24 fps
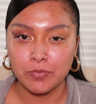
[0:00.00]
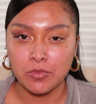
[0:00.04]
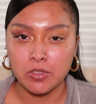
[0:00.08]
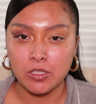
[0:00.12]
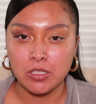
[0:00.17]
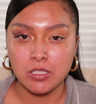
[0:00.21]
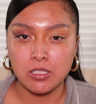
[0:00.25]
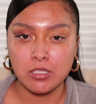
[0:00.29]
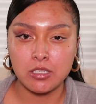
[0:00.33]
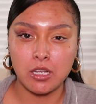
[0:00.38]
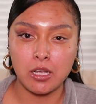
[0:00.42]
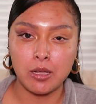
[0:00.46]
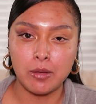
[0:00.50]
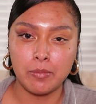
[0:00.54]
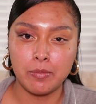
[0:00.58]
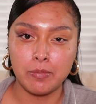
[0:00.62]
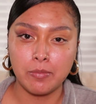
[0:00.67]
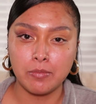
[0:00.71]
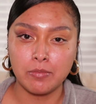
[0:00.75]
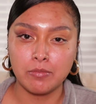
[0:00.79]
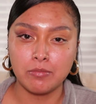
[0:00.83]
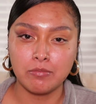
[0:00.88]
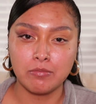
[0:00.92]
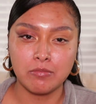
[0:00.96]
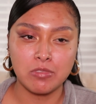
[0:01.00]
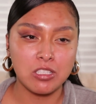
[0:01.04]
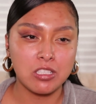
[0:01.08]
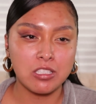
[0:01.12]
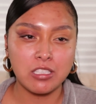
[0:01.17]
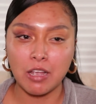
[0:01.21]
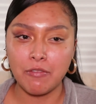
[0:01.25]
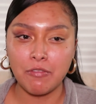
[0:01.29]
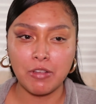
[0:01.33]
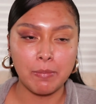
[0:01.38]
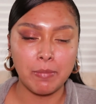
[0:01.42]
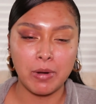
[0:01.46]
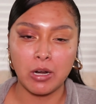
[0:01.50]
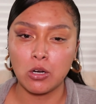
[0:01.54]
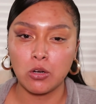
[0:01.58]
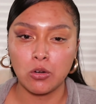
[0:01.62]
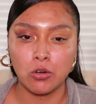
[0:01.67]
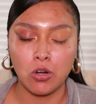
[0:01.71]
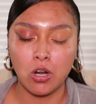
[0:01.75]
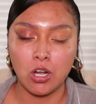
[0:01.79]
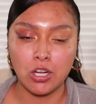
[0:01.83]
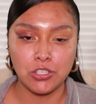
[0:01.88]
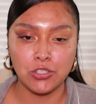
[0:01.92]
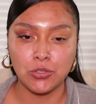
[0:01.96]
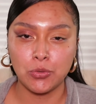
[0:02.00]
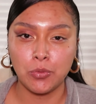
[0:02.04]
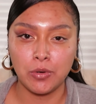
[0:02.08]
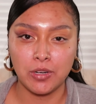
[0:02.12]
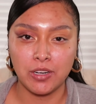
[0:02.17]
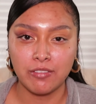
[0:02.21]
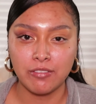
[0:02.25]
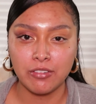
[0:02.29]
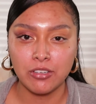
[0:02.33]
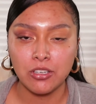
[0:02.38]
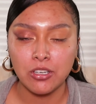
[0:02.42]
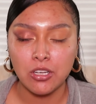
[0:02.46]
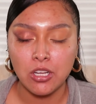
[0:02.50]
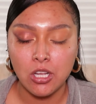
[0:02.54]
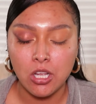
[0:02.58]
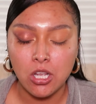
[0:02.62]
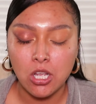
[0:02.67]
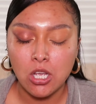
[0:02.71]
some stuff in my garage or whatever.